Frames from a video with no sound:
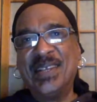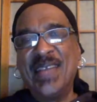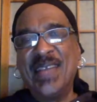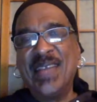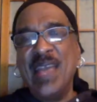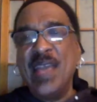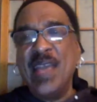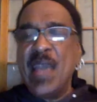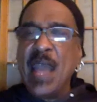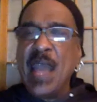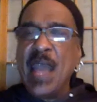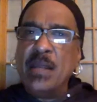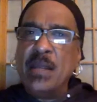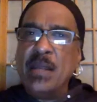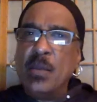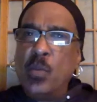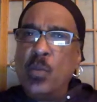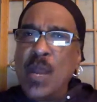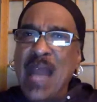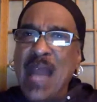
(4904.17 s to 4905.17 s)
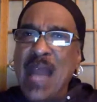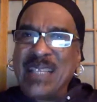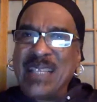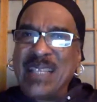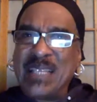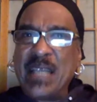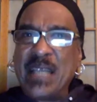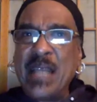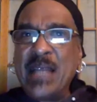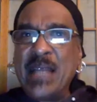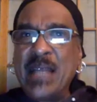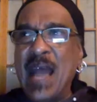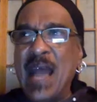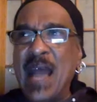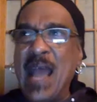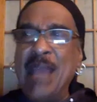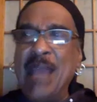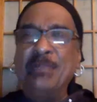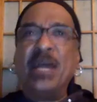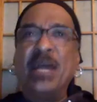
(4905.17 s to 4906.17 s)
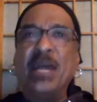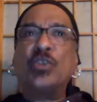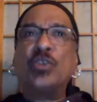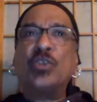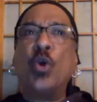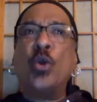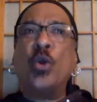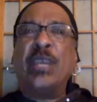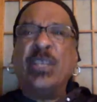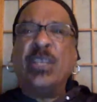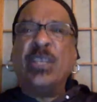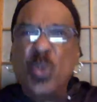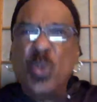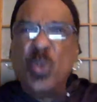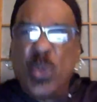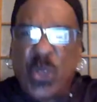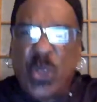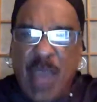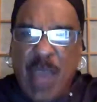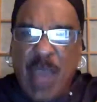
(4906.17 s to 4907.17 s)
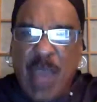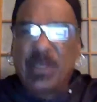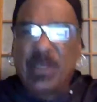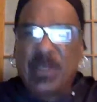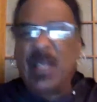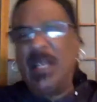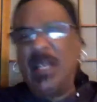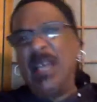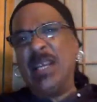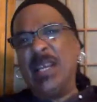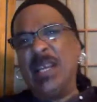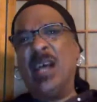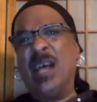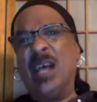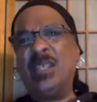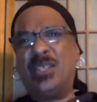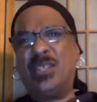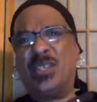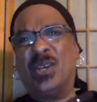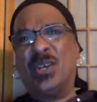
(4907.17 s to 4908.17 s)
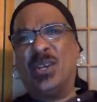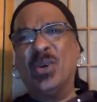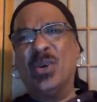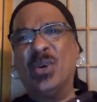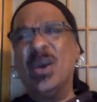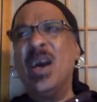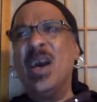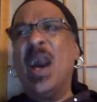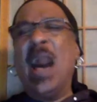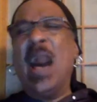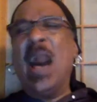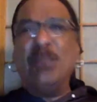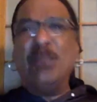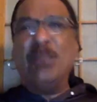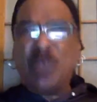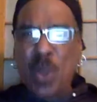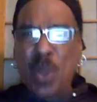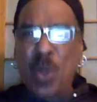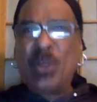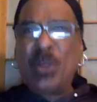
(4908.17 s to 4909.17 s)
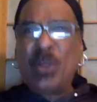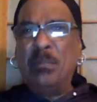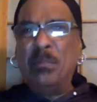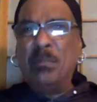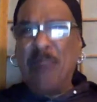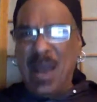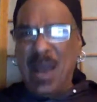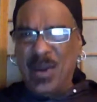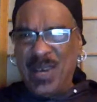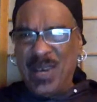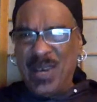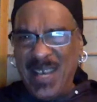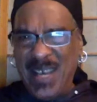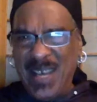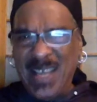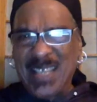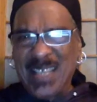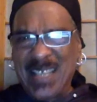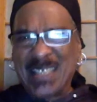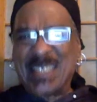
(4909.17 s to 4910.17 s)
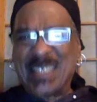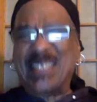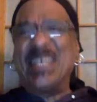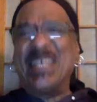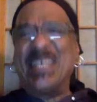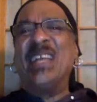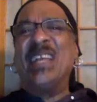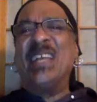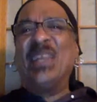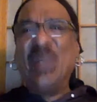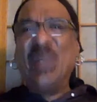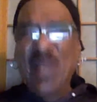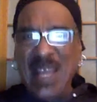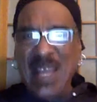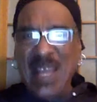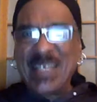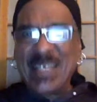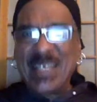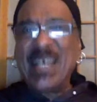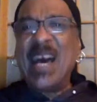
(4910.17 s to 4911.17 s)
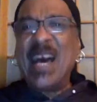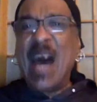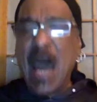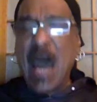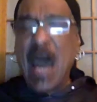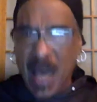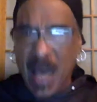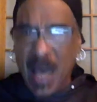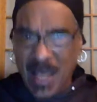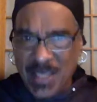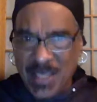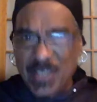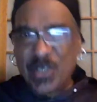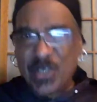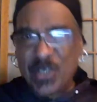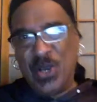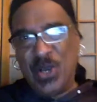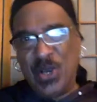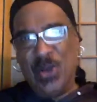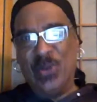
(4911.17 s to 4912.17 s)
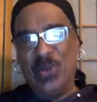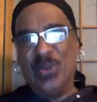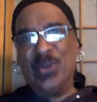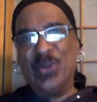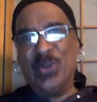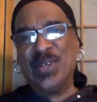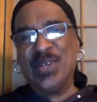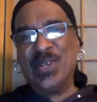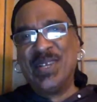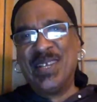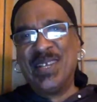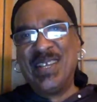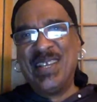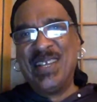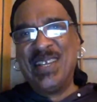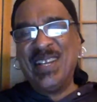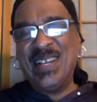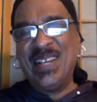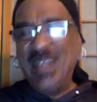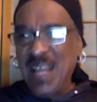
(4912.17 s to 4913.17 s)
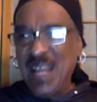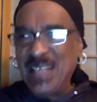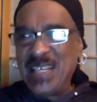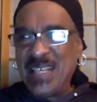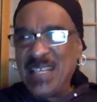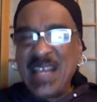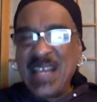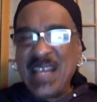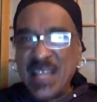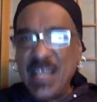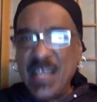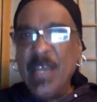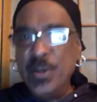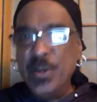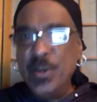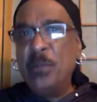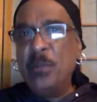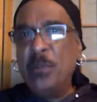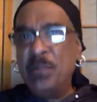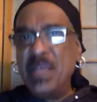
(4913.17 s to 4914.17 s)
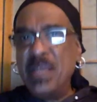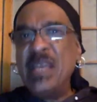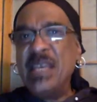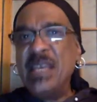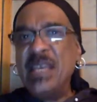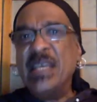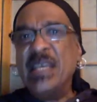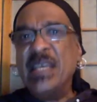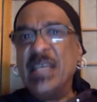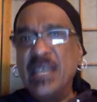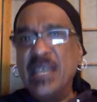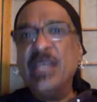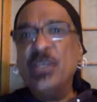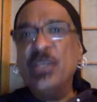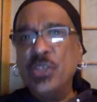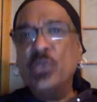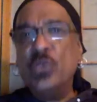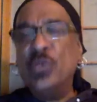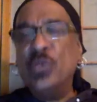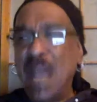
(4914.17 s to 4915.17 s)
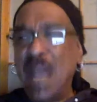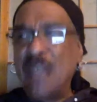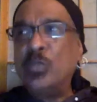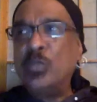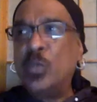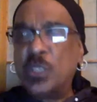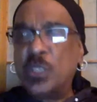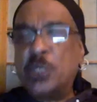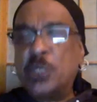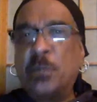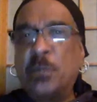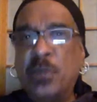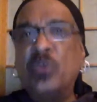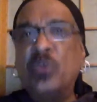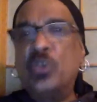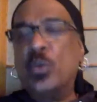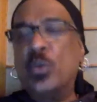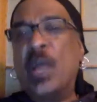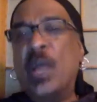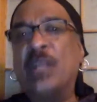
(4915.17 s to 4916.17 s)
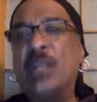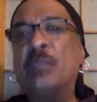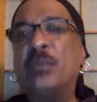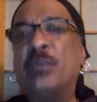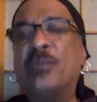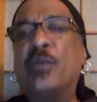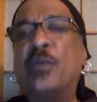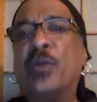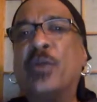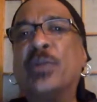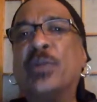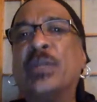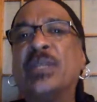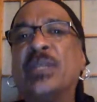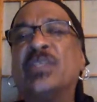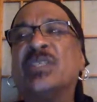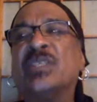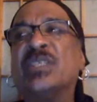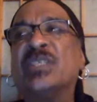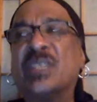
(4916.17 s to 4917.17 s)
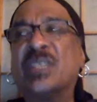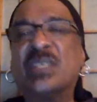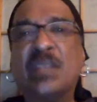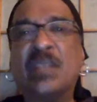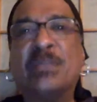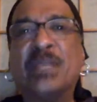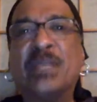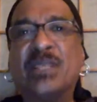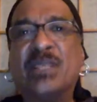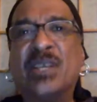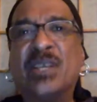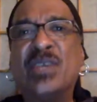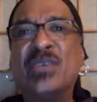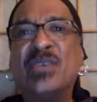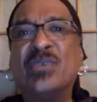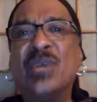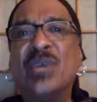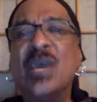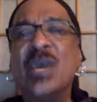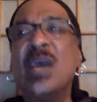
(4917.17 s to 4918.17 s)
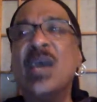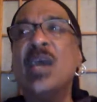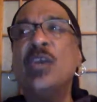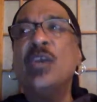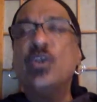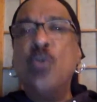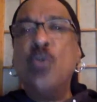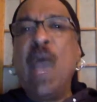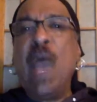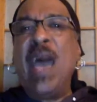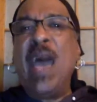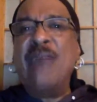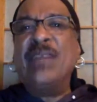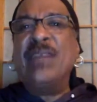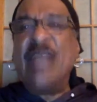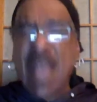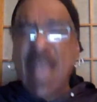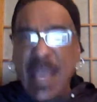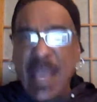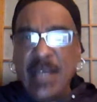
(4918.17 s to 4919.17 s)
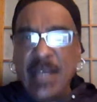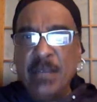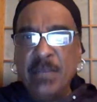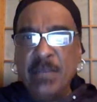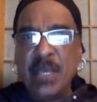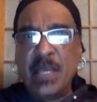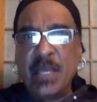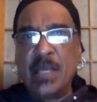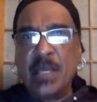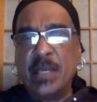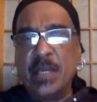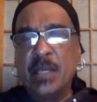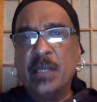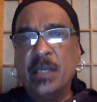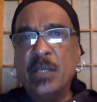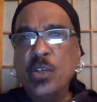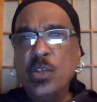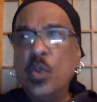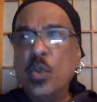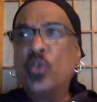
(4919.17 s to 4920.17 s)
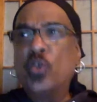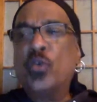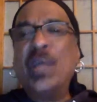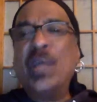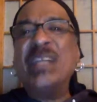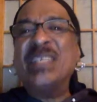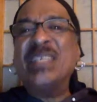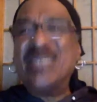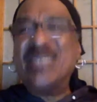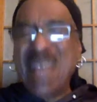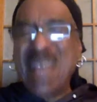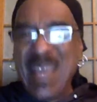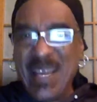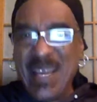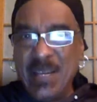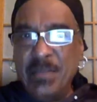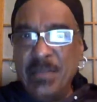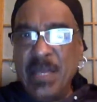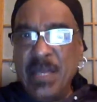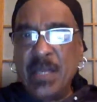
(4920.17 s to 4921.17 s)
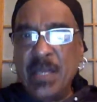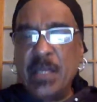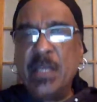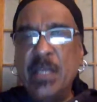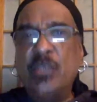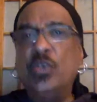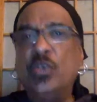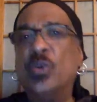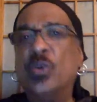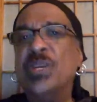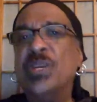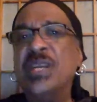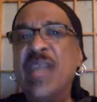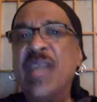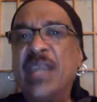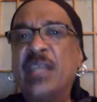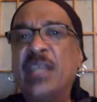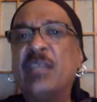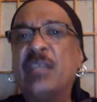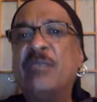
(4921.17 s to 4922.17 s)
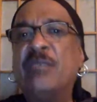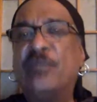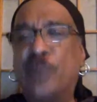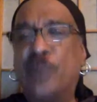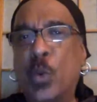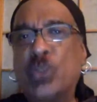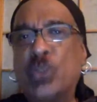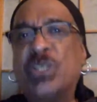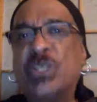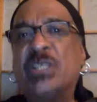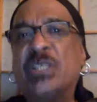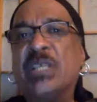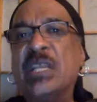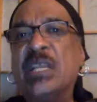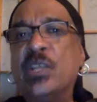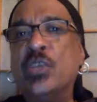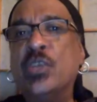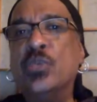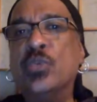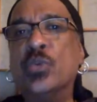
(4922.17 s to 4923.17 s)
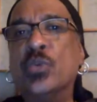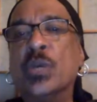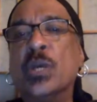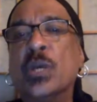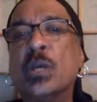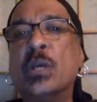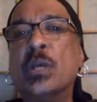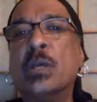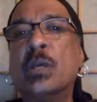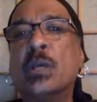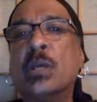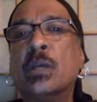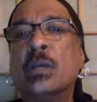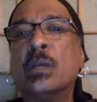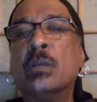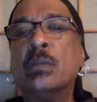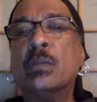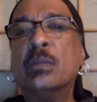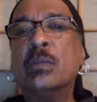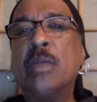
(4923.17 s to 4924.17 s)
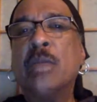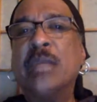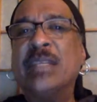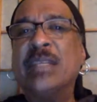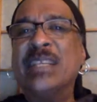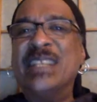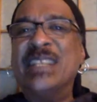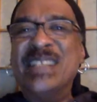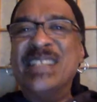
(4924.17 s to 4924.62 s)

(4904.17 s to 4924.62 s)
And when I say that, I am not talking to them to let us go. I'm talking about us. Let us go. Let that inner being in you. That's what spirituality before religions is attempting to tell you. You have an enemy. Your greatest enemy is your negative forces in you that deny